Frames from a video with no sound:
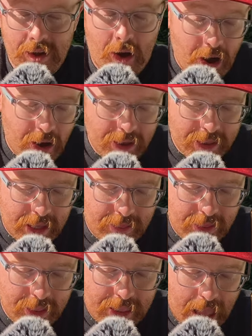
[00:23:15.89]
Honestly,
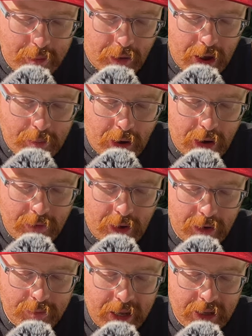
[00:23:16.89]
the Democrat Party over there
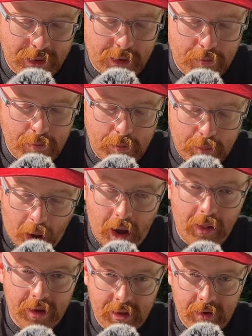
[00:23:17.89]
is making such a
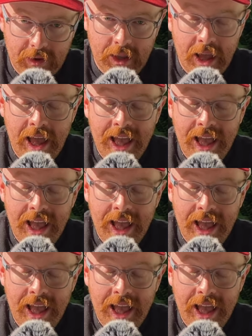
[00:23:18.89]
bollocks of it.